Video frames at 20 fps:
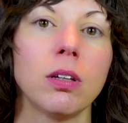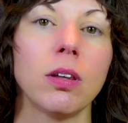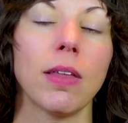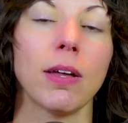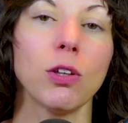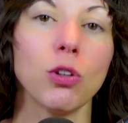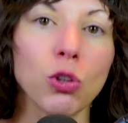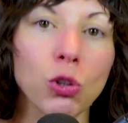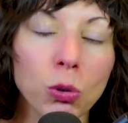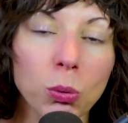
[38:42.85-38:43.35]

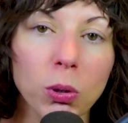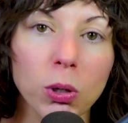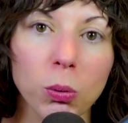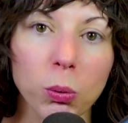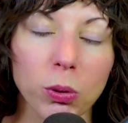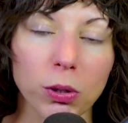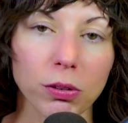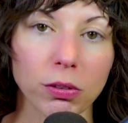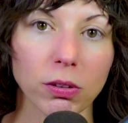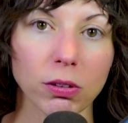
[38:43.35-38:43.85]
that you are
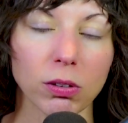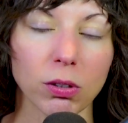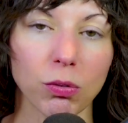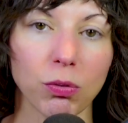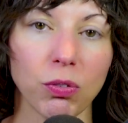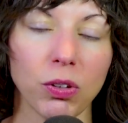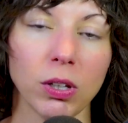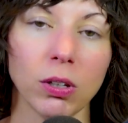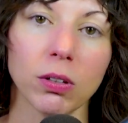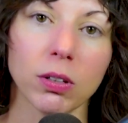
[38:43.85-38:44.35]
worthy to
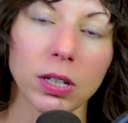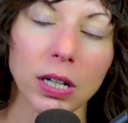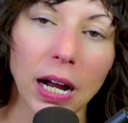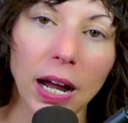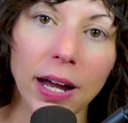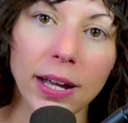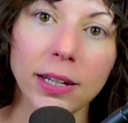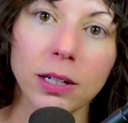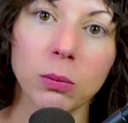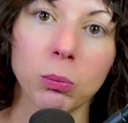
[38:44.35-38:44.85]
feel, that
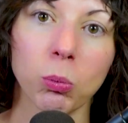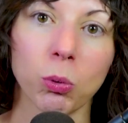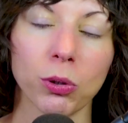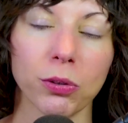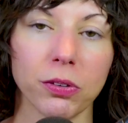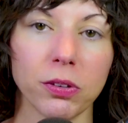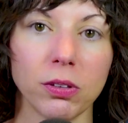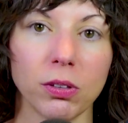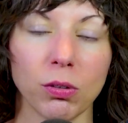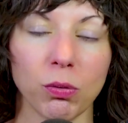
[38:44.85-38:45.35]
I am
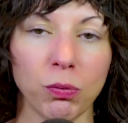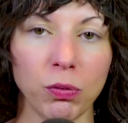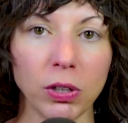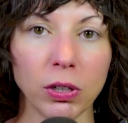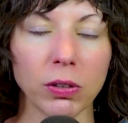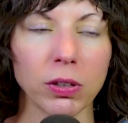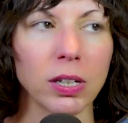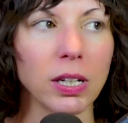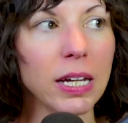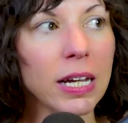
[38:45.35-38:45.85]
worthy to
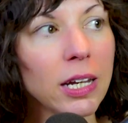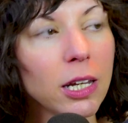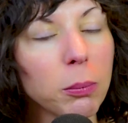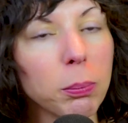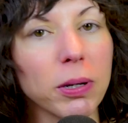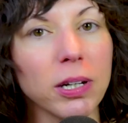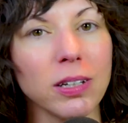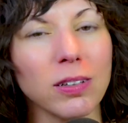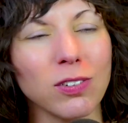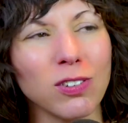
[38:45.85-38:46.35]
feel, that
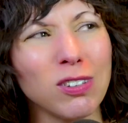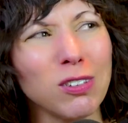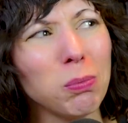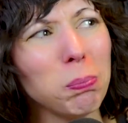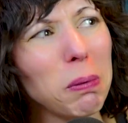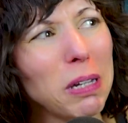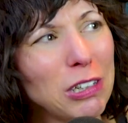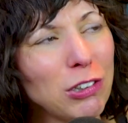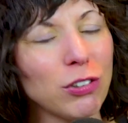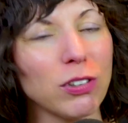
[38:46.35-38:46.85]
anybody,
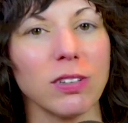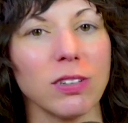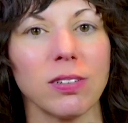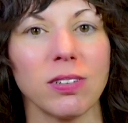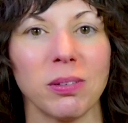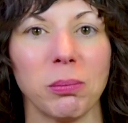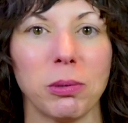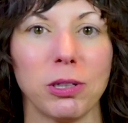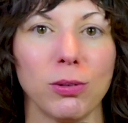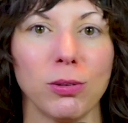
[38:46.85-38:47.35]
especially
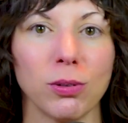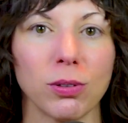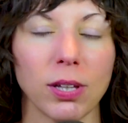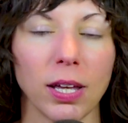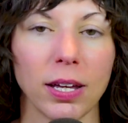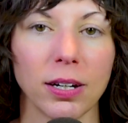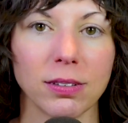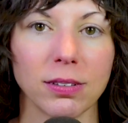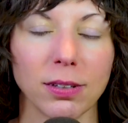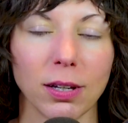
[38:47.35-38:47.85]
somebody who's
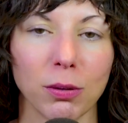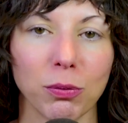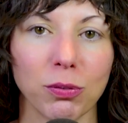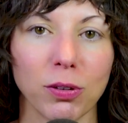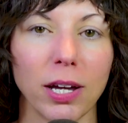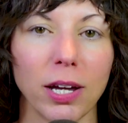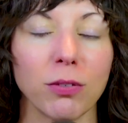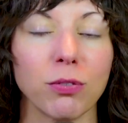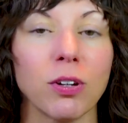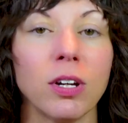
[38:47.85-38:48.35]
had a tough
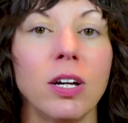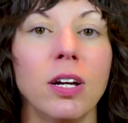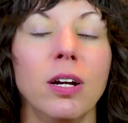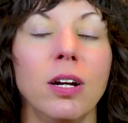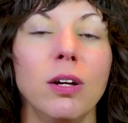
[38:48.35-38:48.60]
life,